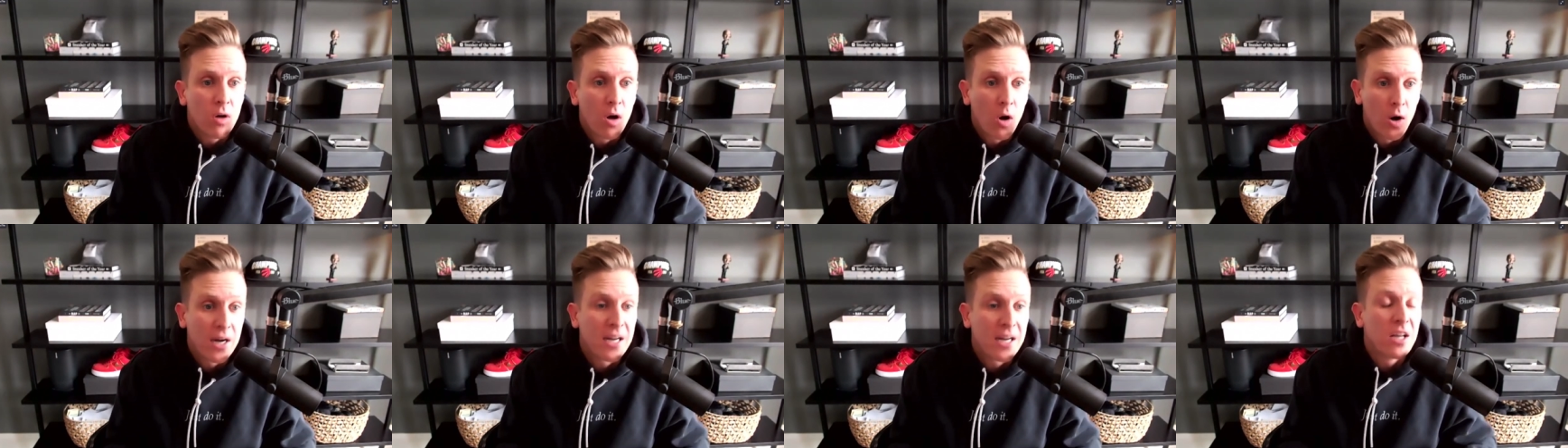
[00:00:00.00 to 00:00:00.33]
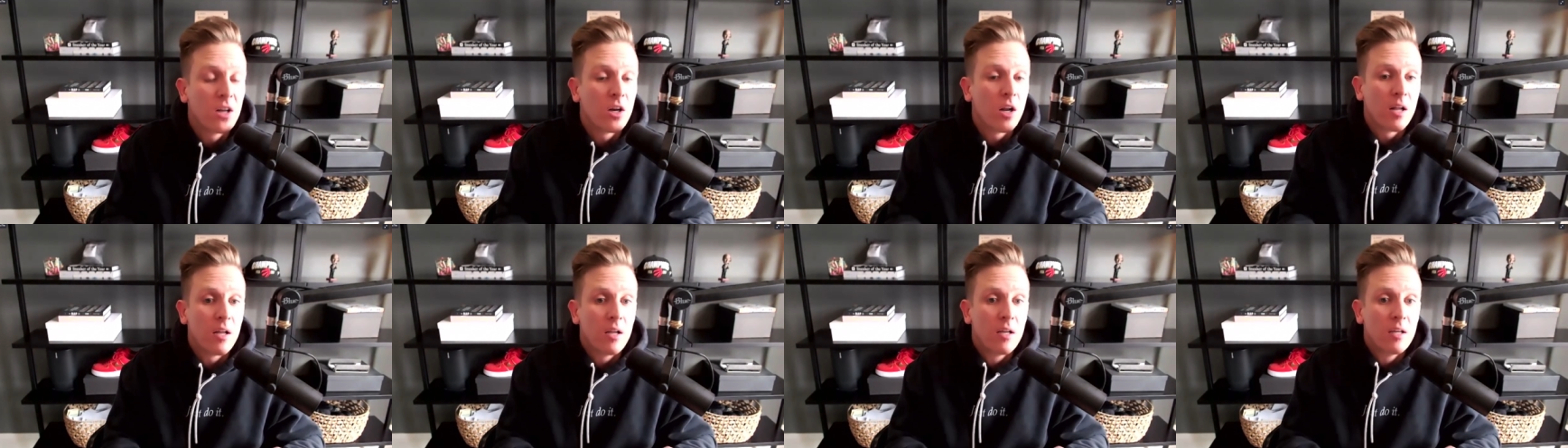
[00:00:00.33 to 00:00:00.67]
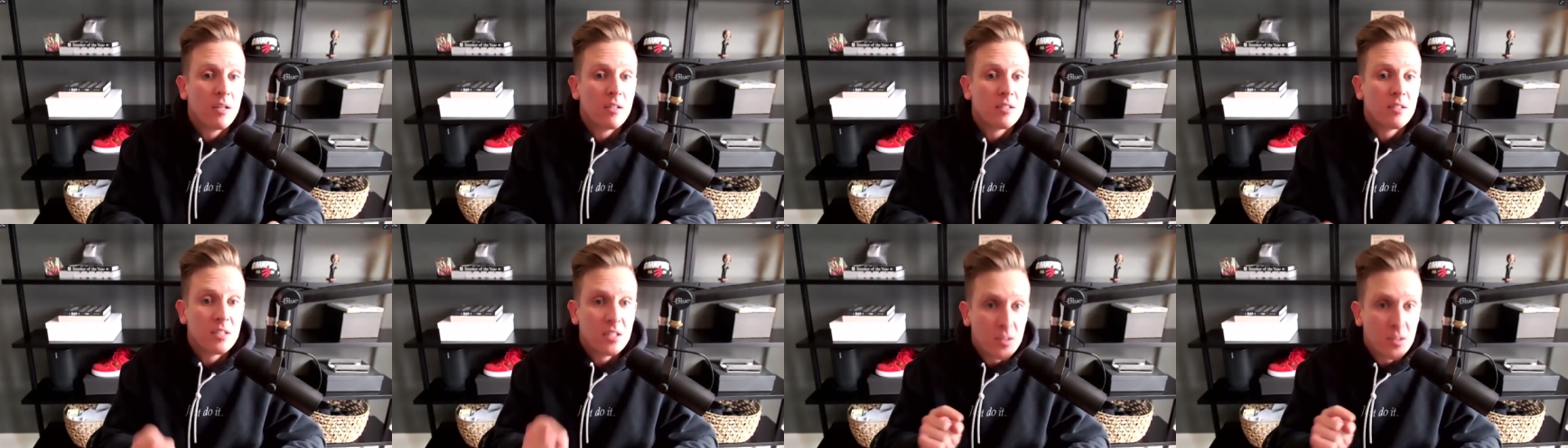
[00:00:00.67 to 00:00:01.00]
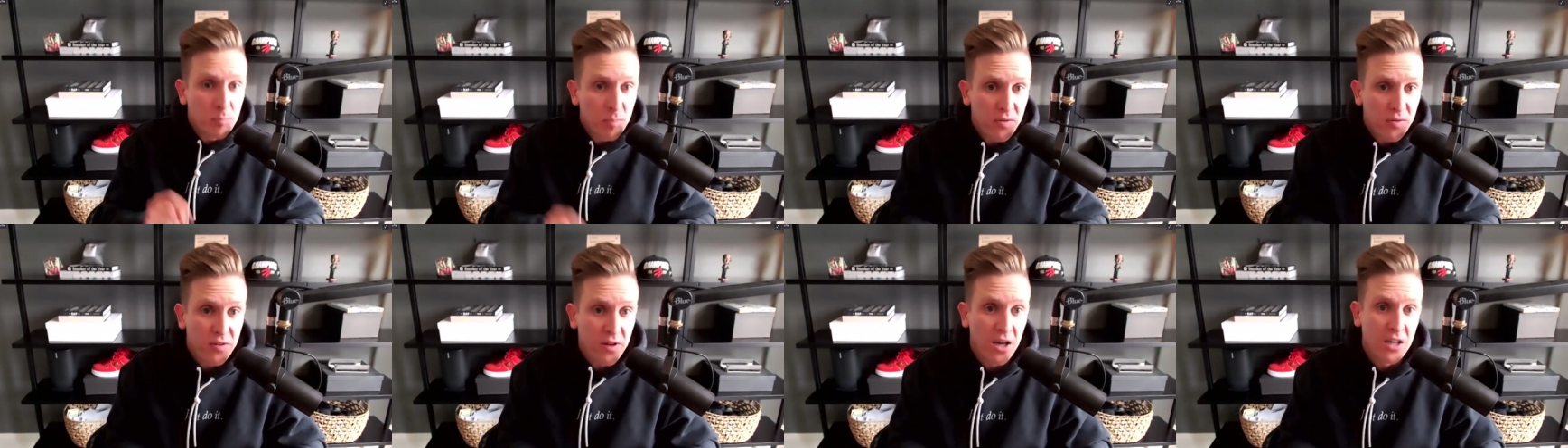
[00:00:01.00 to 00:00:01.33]
or I cannot
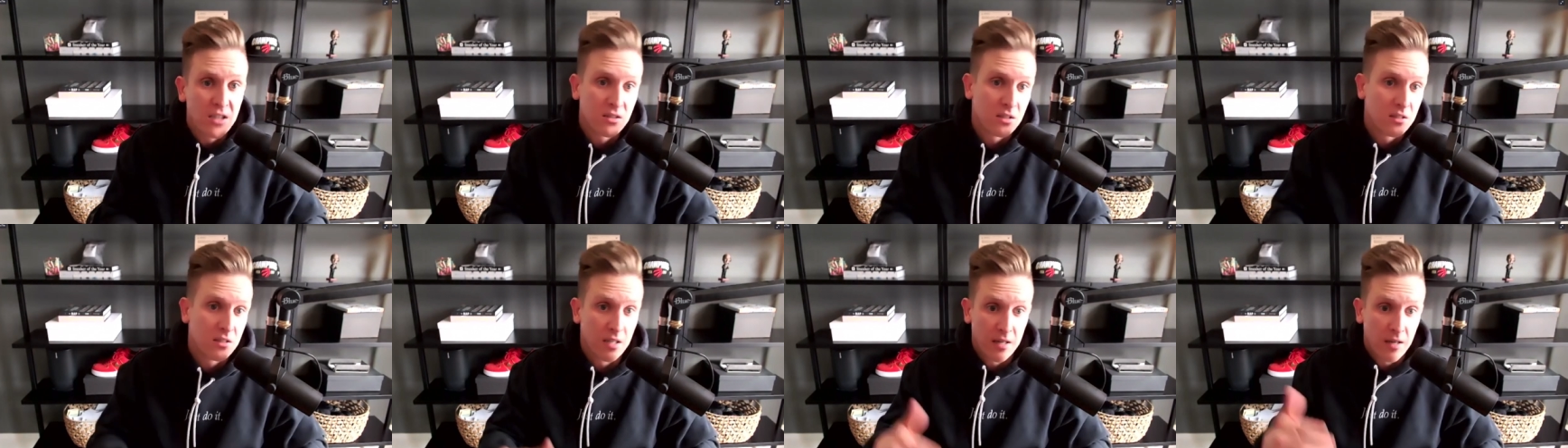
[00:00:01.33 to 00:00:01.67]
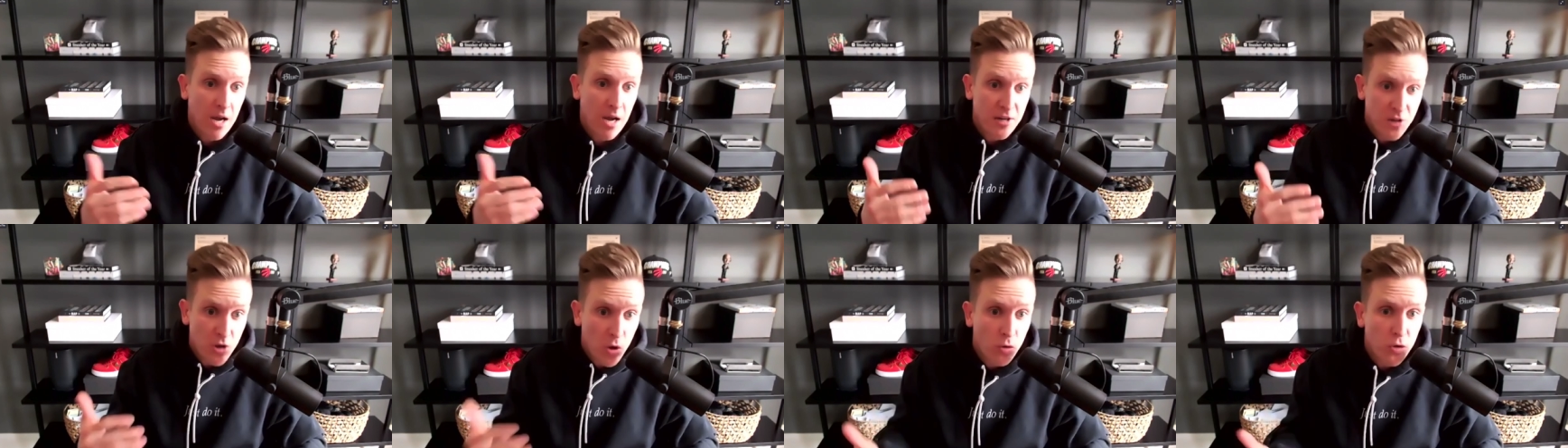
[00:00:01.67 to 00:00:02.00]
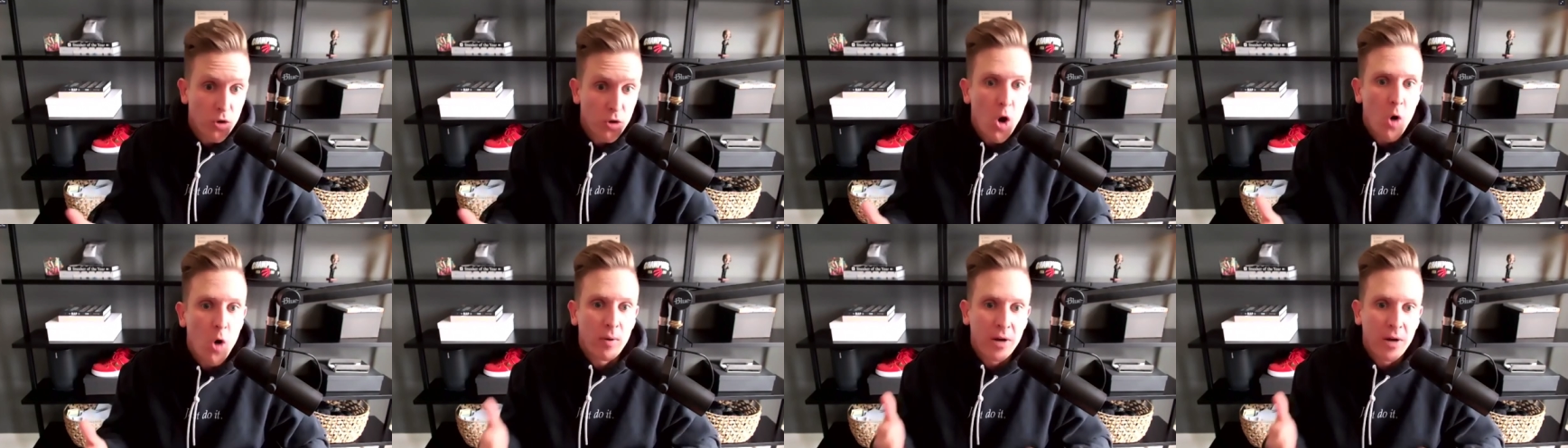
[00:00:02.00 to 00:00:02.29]
sympathize because I, I, don't know,